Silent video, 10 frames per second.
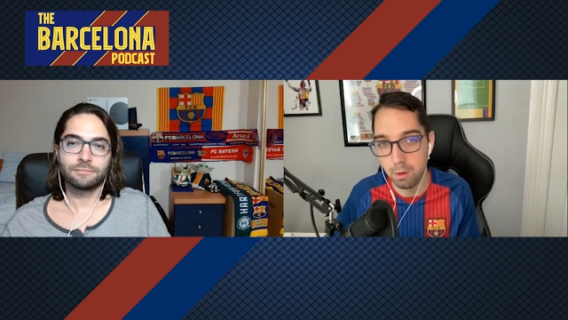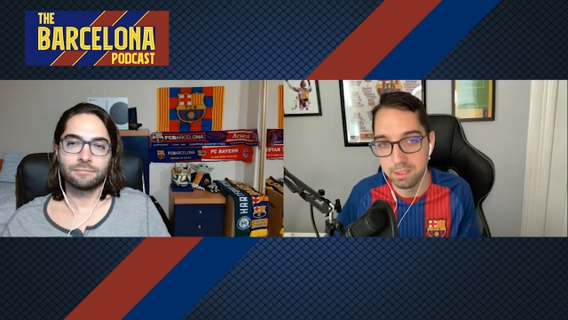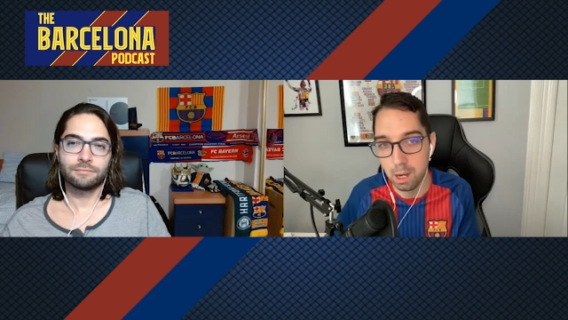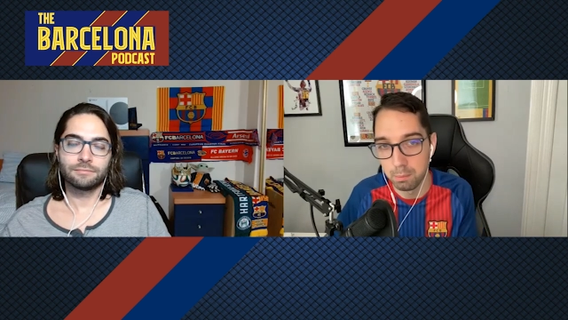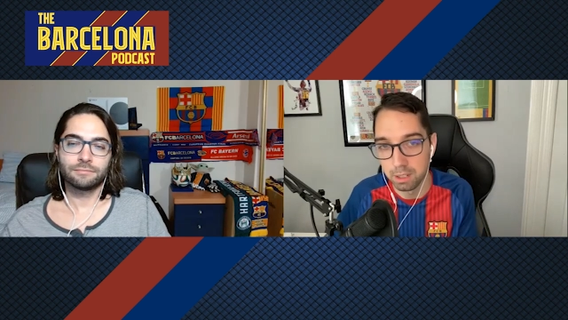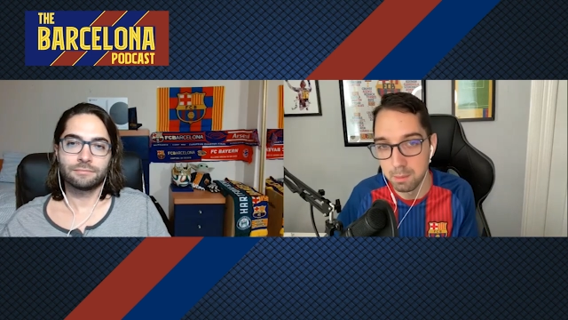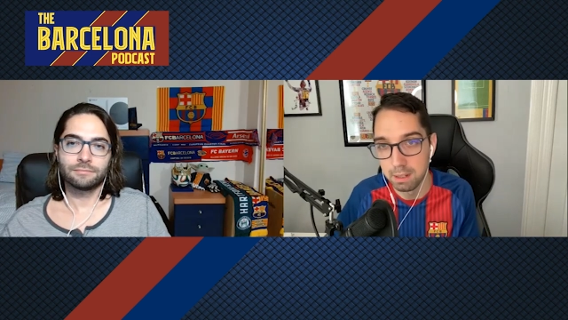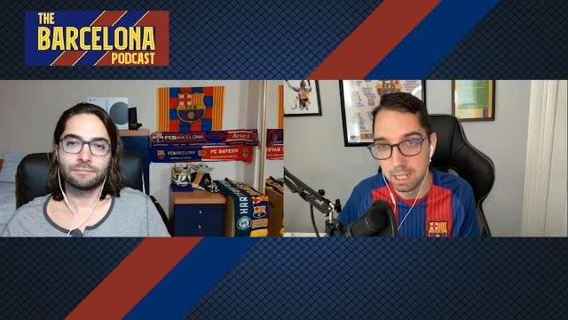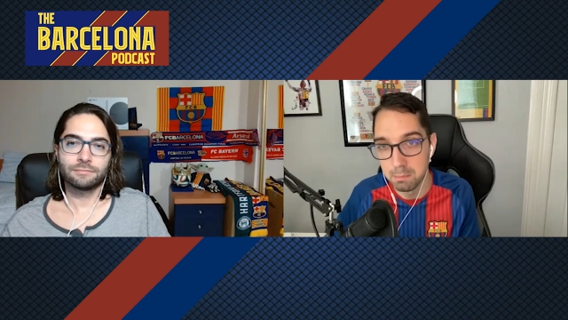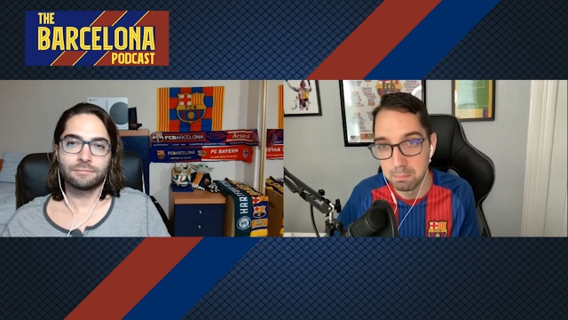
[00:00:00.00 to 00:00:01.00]
Speaker 1: how is Alba going to
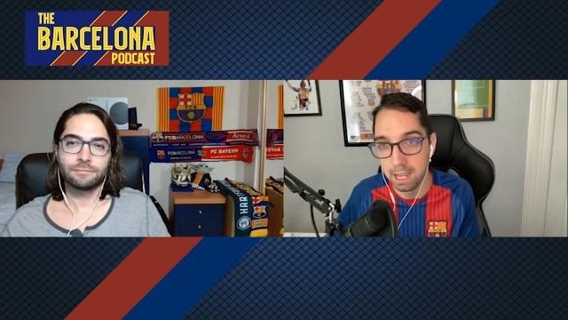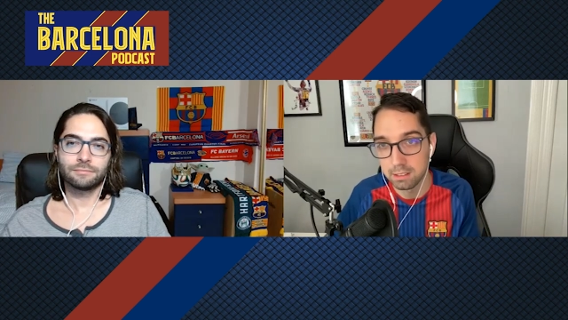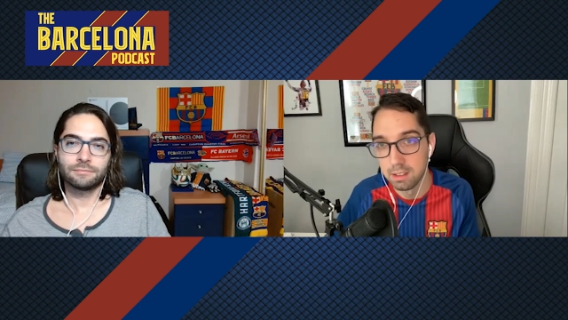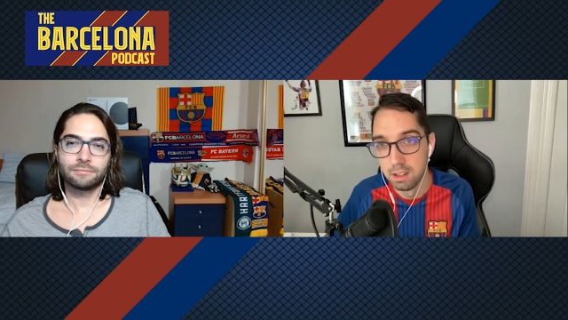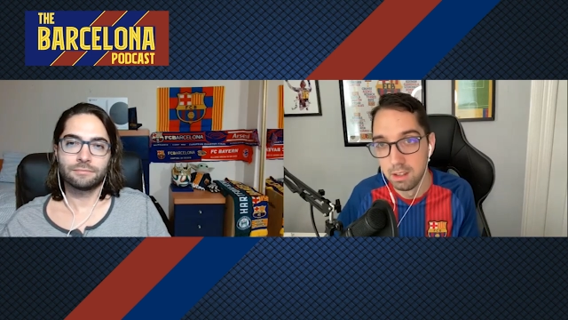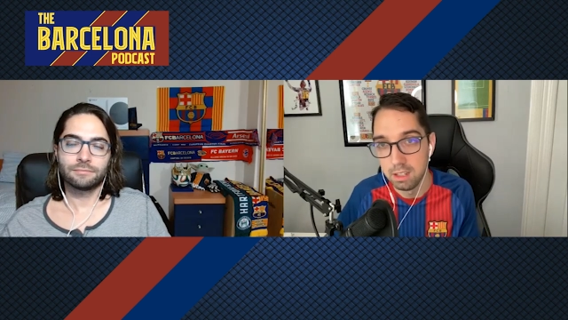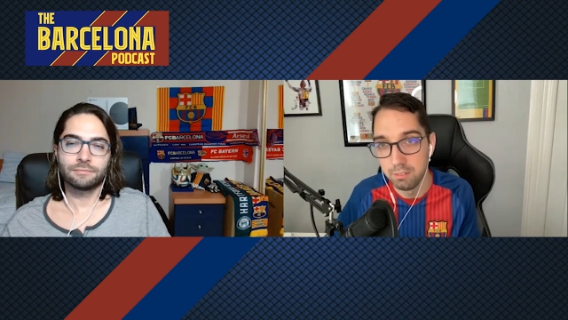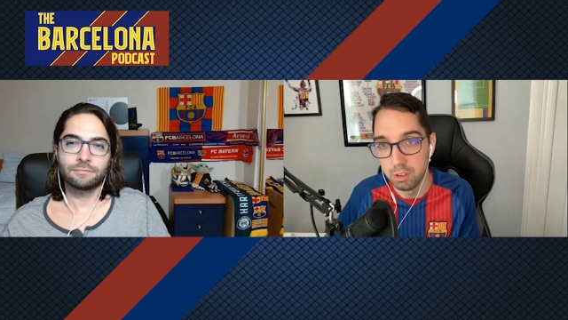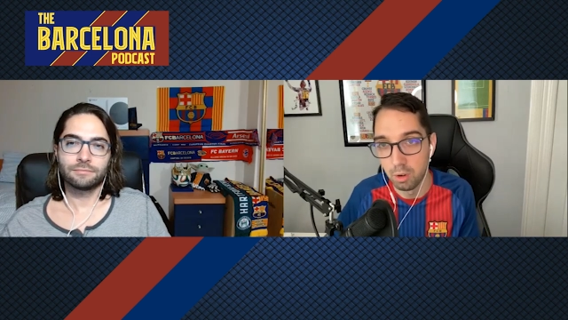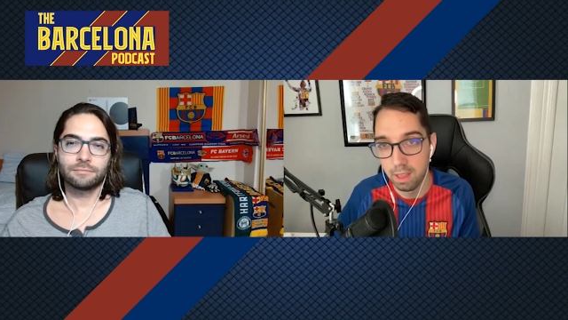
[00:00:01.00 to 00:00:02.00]
make an impact if
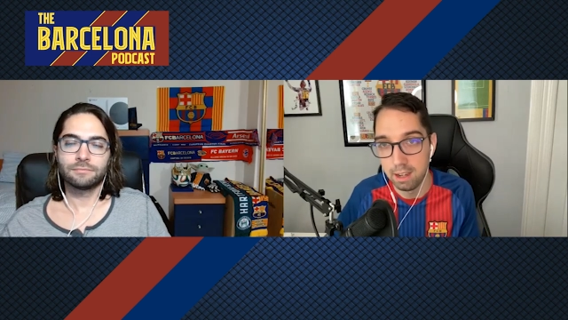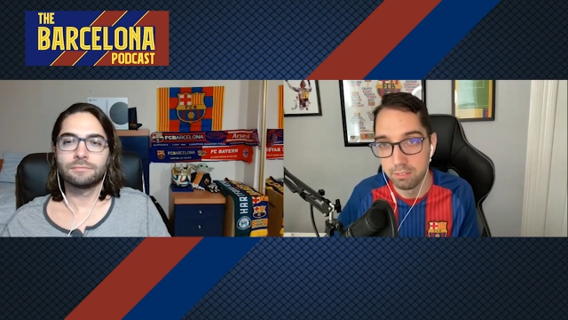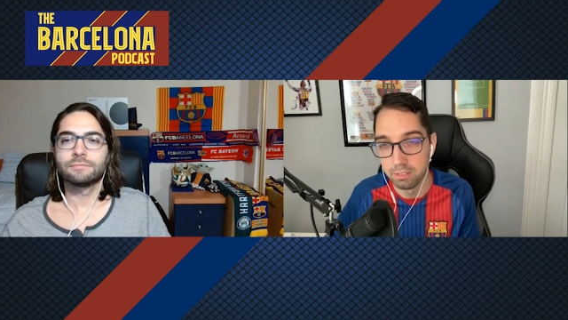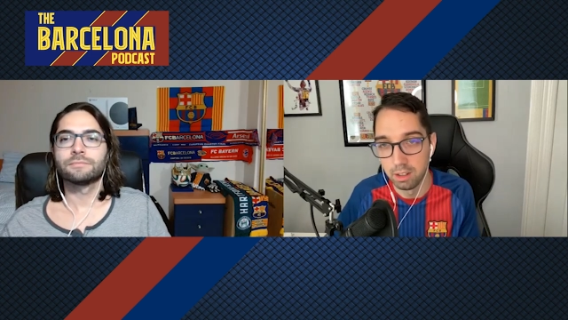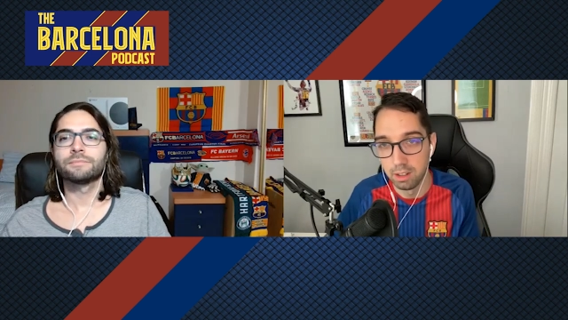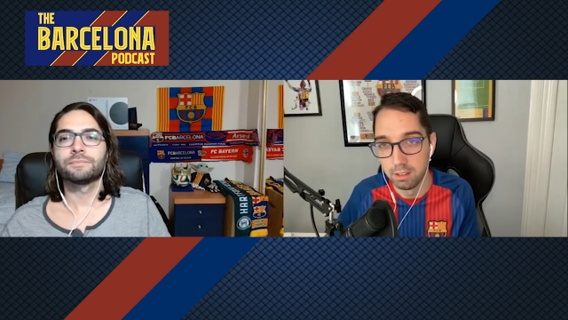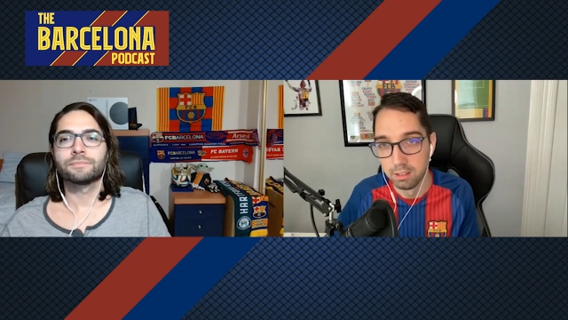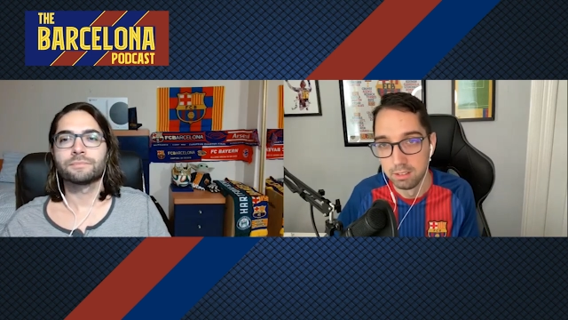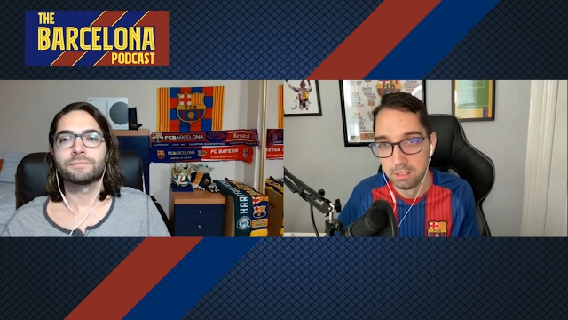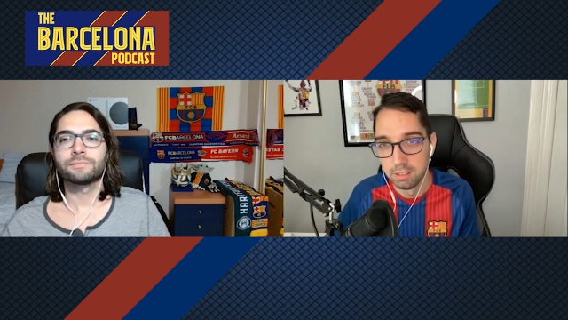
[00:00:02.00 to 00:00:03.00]
you don't have uh,
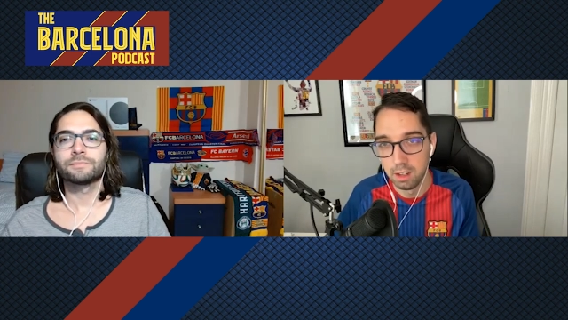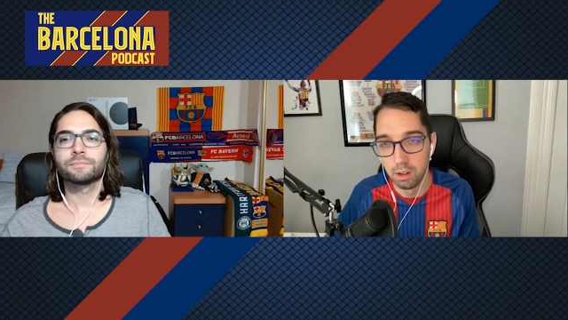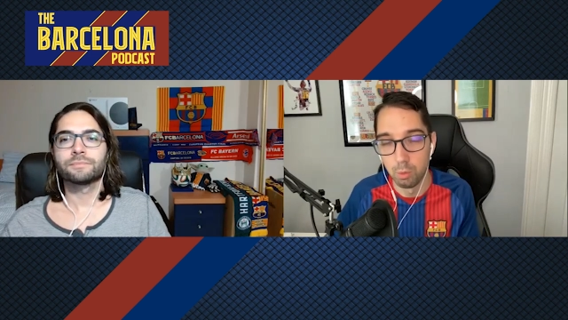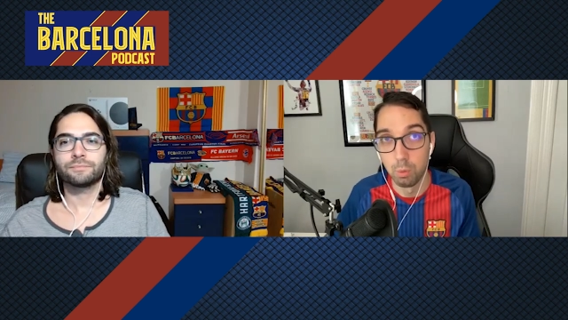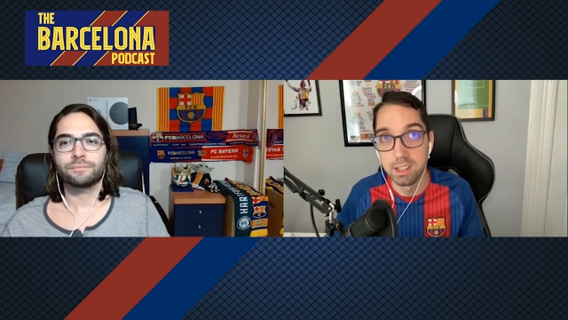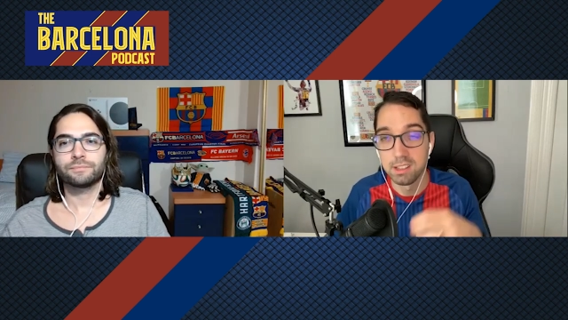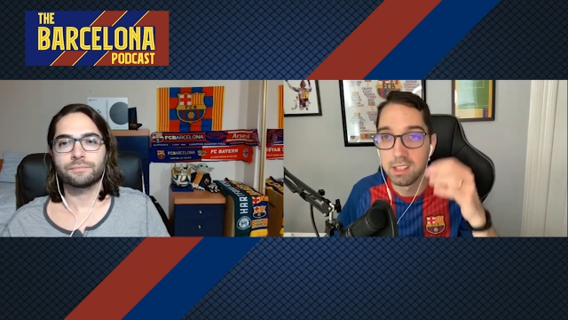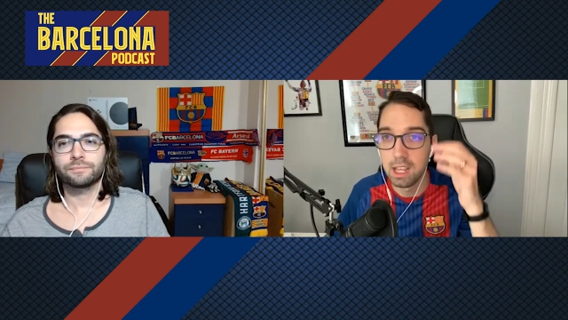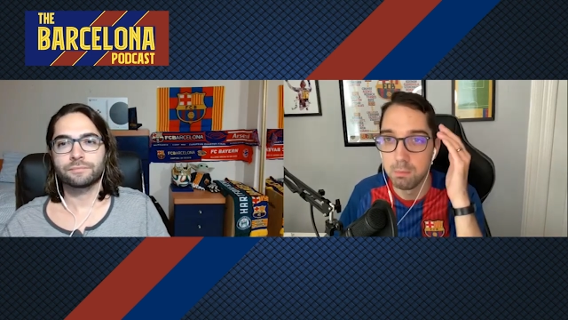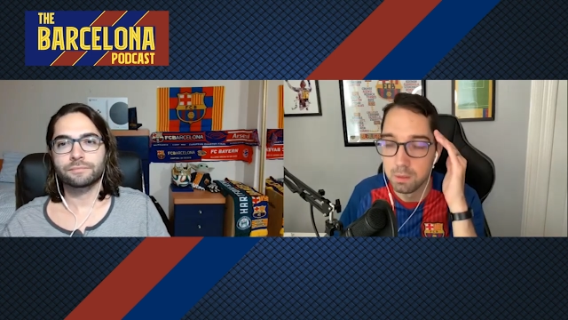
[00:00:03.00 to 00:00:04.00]
uh, what's his name?